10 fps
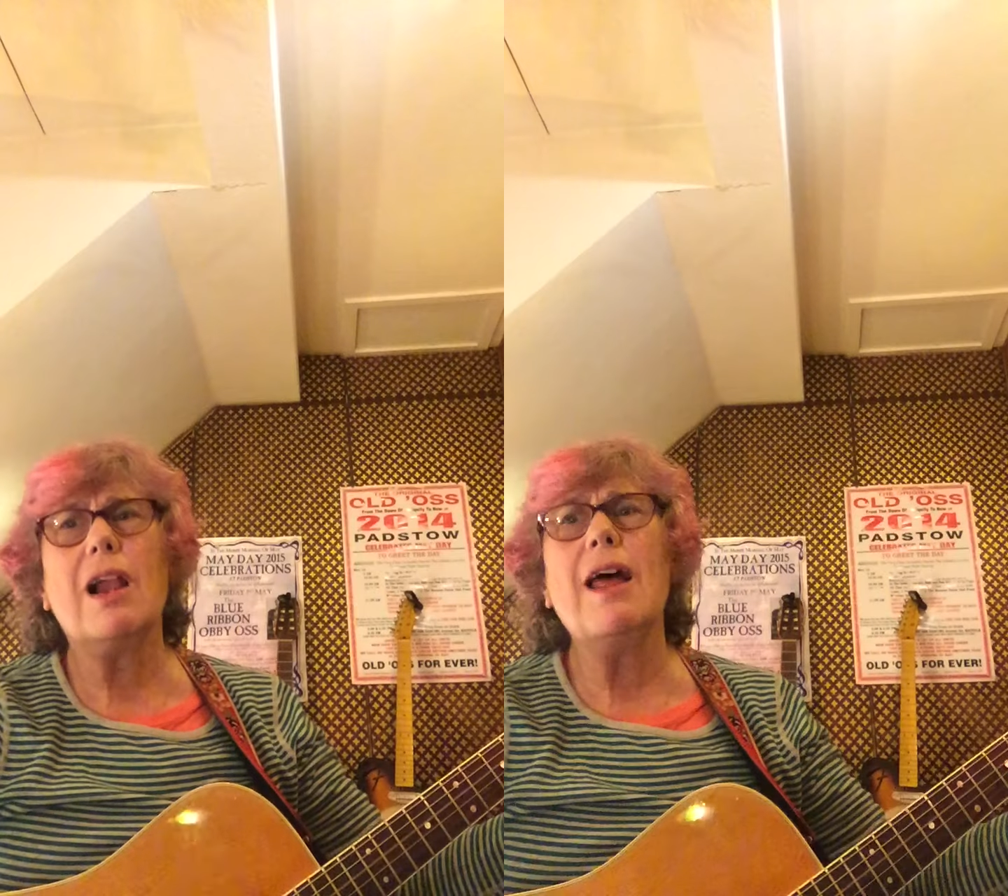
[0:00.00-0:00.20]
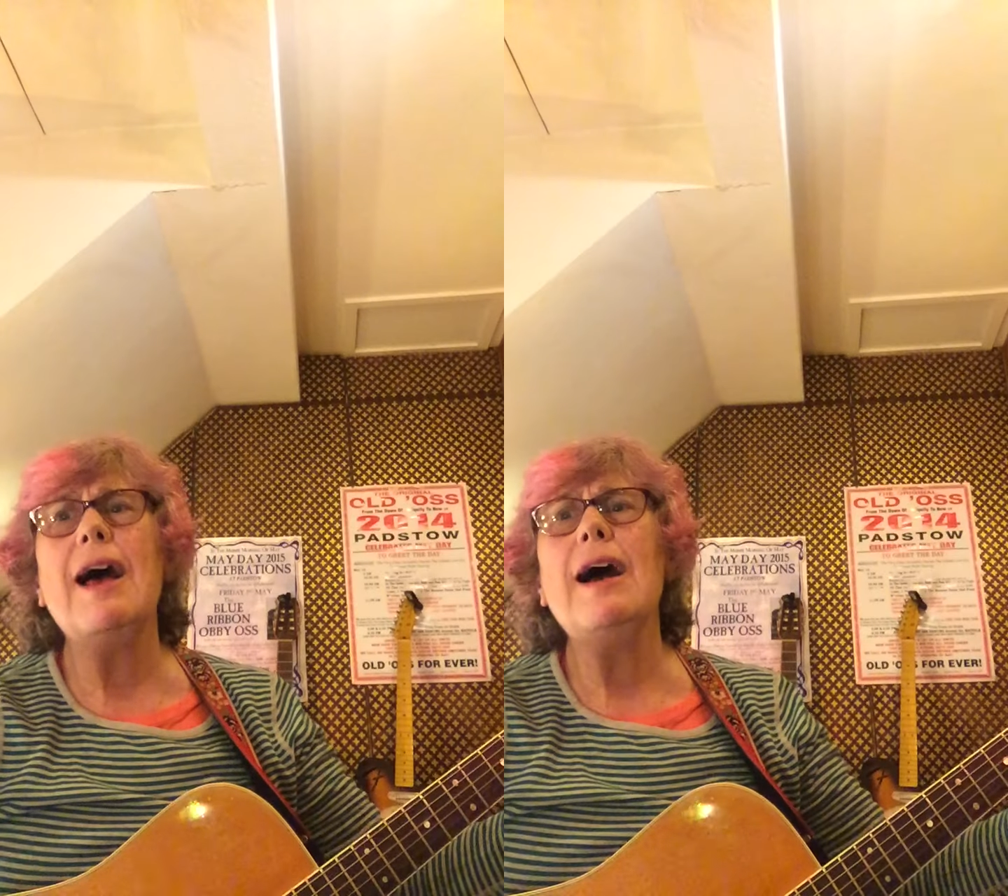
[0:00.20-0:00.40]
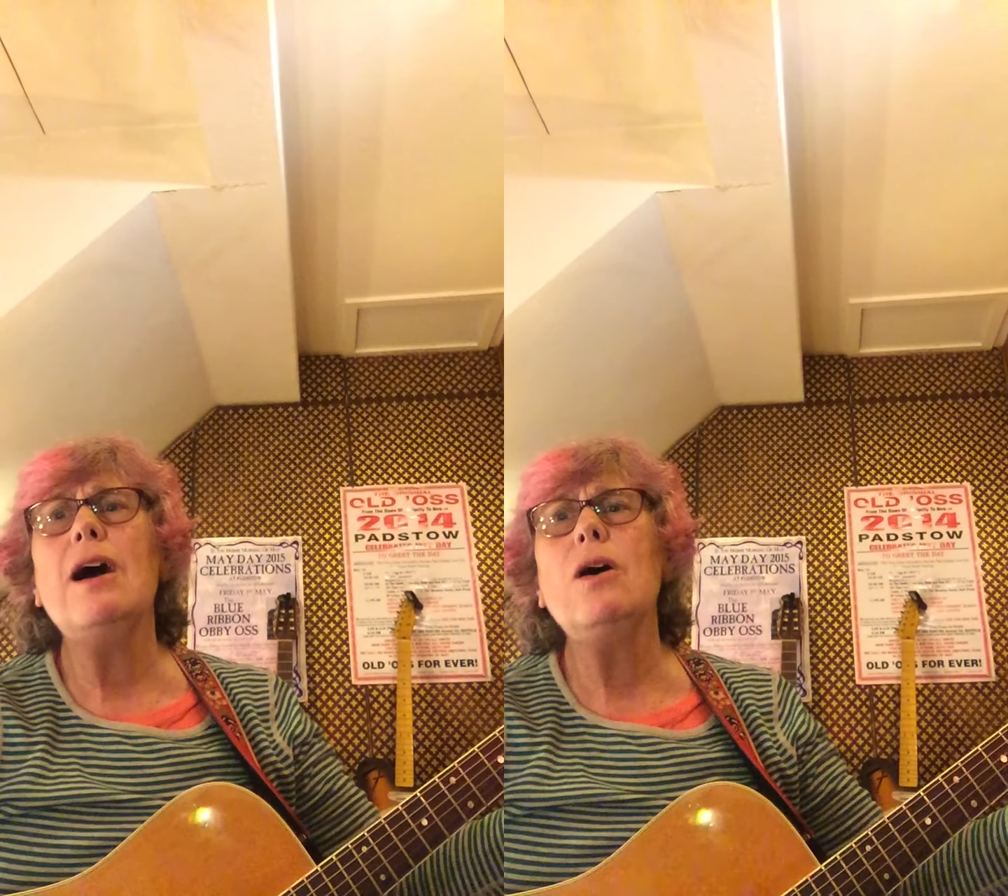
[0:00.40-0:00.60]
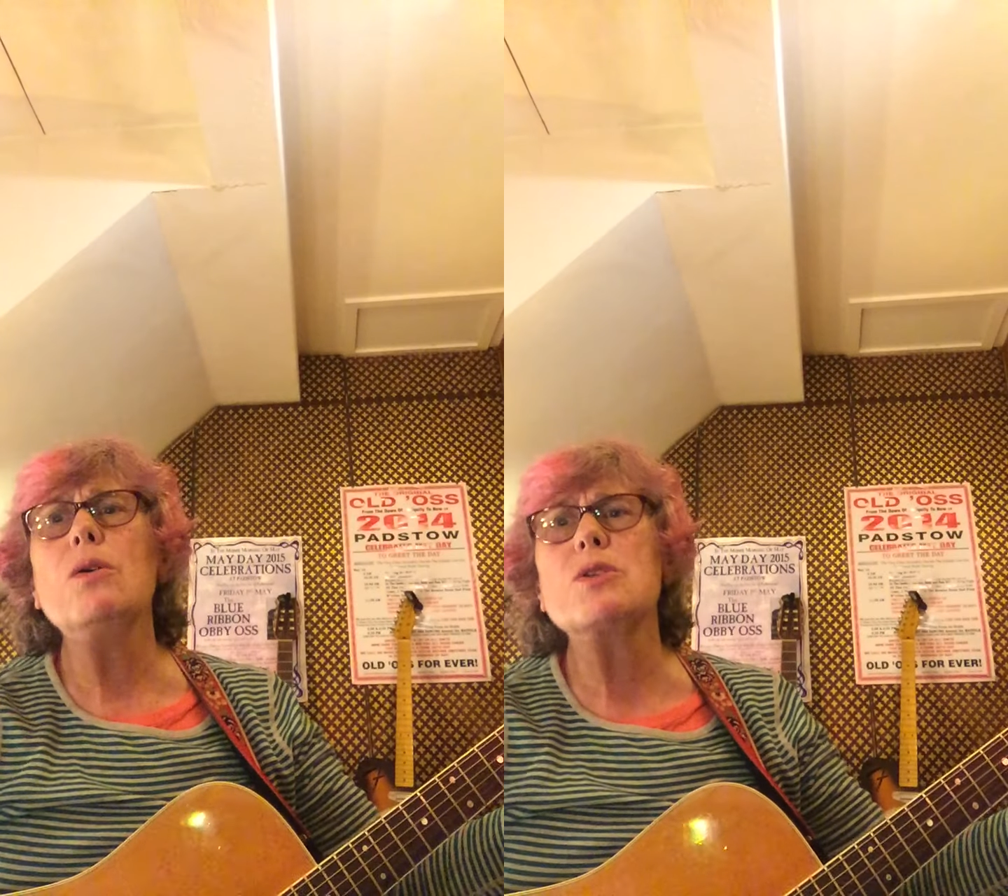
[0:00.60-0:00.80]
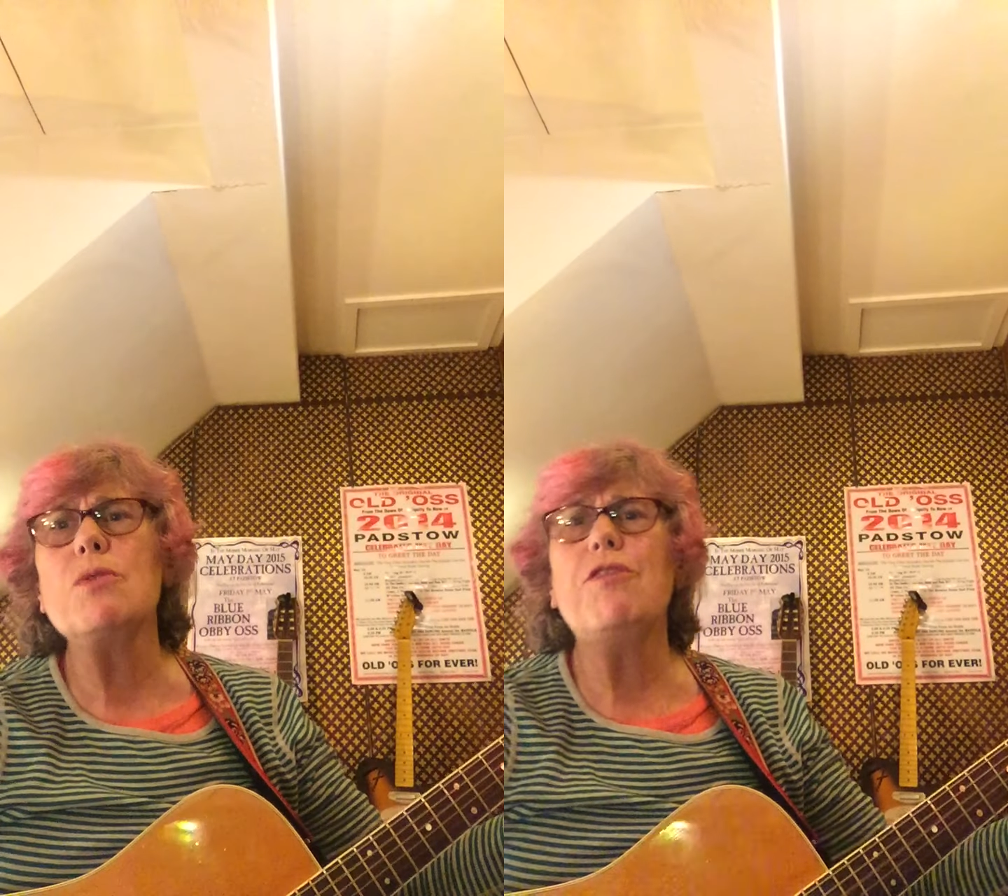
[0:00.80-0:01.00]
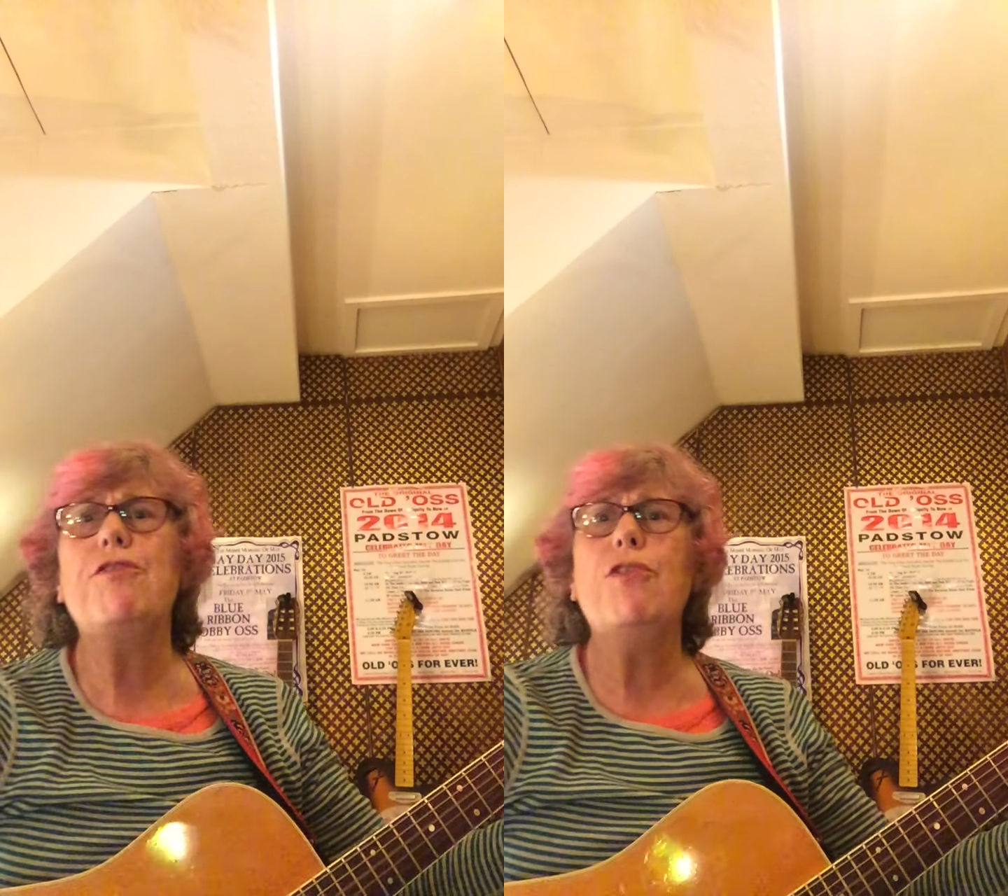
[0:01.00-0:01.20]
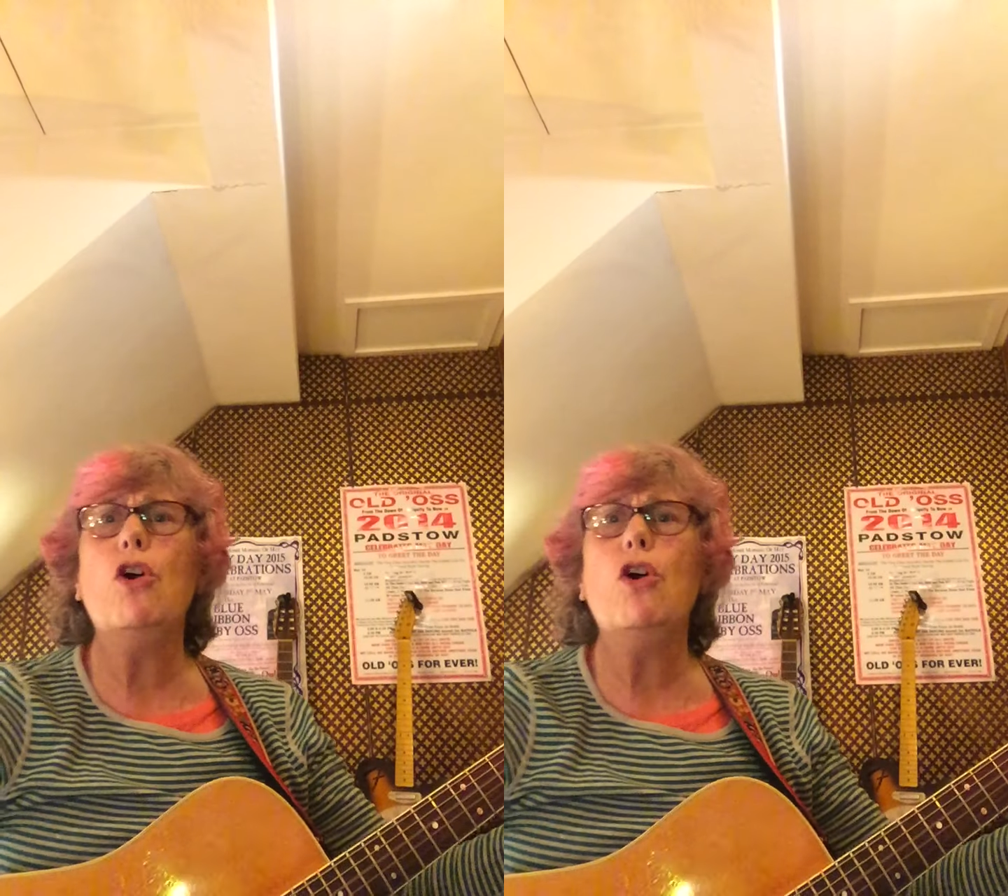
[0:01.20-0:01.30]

clouds were